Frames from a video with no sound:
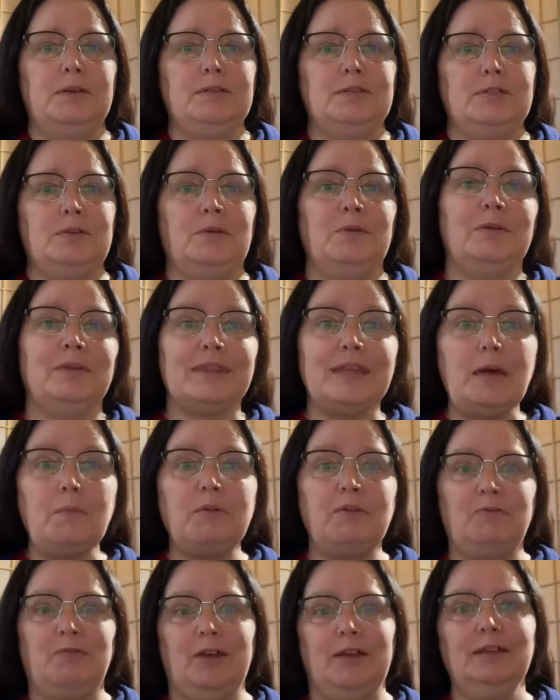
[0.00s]
So that'll
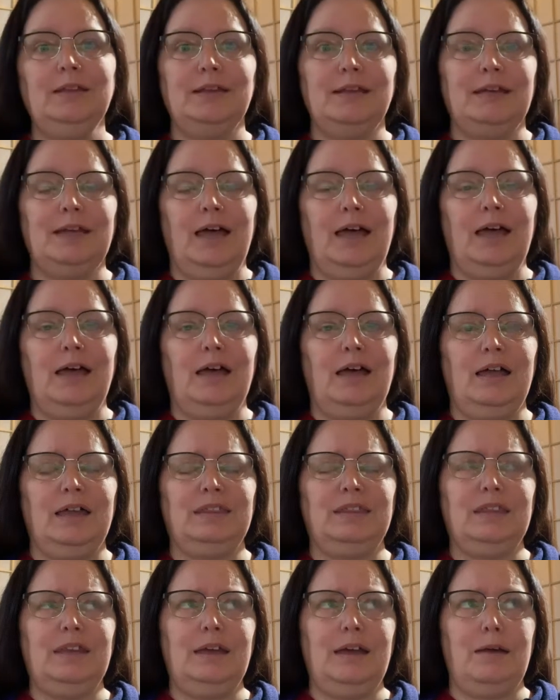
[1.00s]
be fun. Uh, I
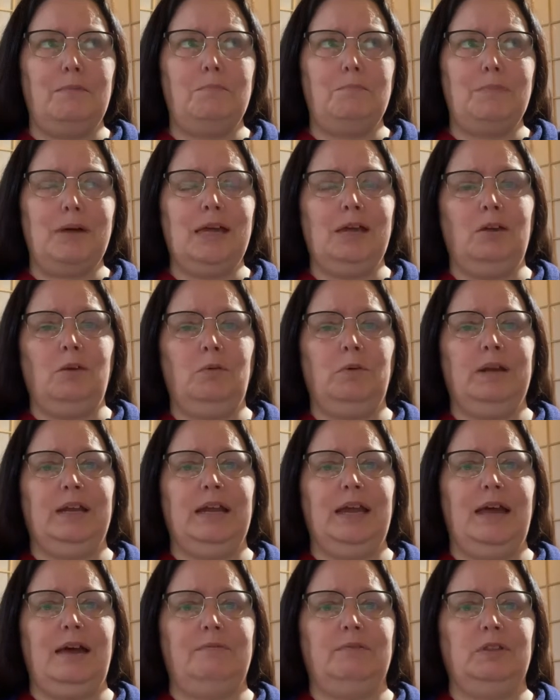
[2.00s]
think I might already
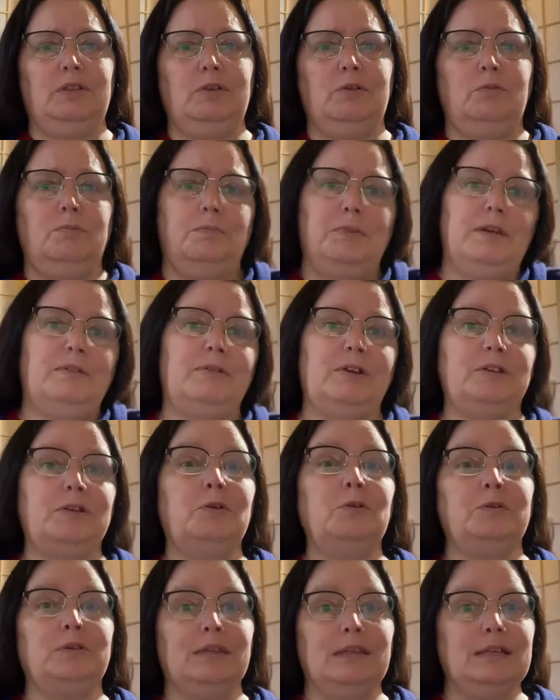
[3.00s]
have it though, but if I
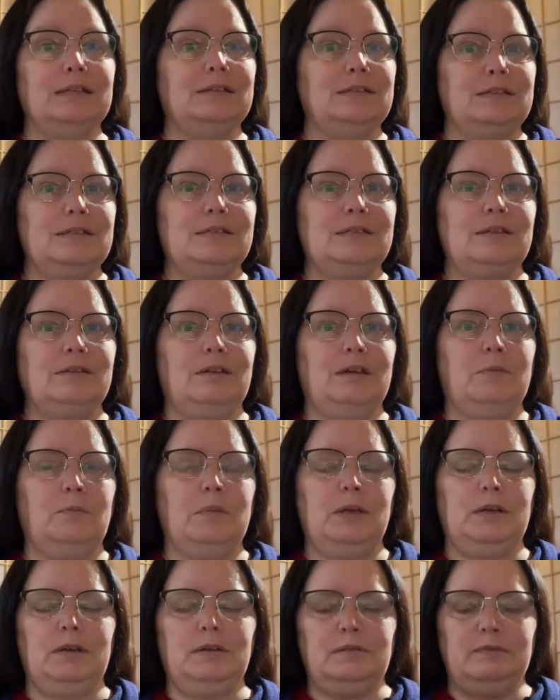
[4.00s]
don't, then it's still gonna
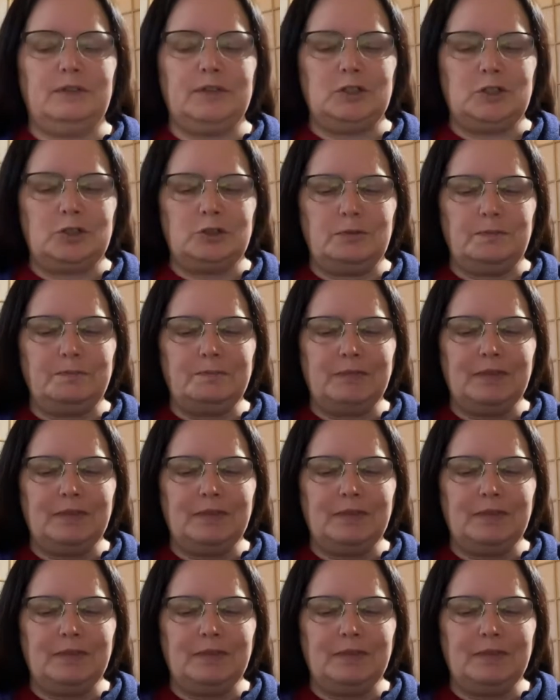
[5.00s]
be an adventure.